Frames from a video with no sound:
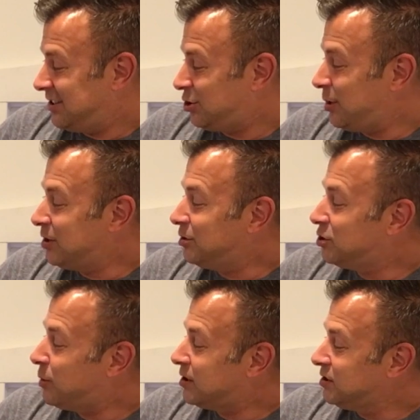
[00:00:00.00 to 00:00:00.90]
Twinkle,
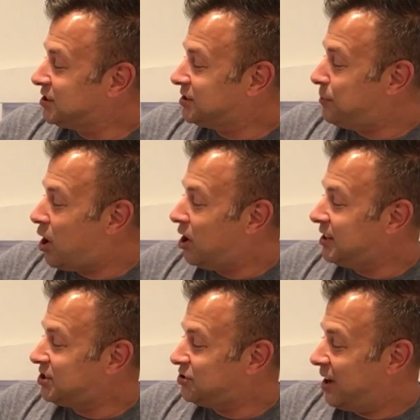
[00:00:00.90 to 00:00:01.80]
twinkle, small
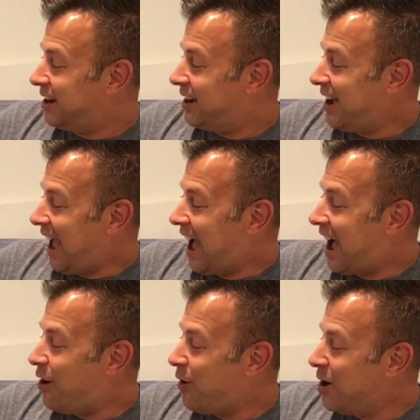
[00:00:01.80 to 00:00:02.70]
Australia,
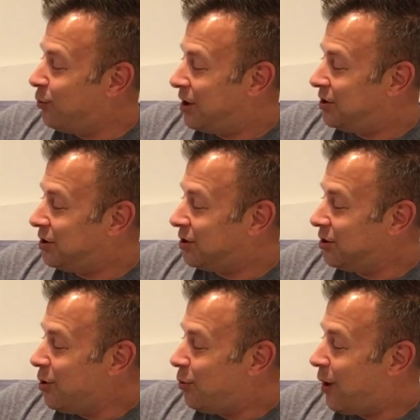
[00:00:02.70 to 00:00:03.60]
how I wonder
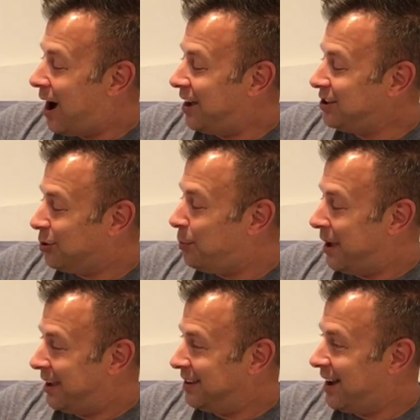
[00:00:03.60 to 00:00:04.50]
why you're
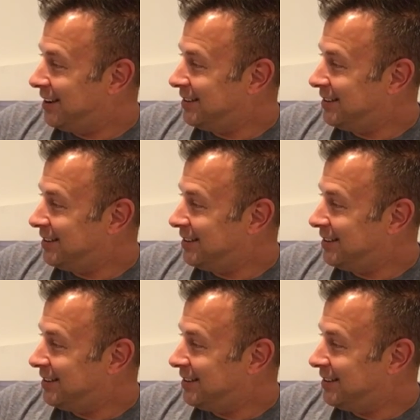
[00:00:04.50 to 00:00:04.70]
Bella.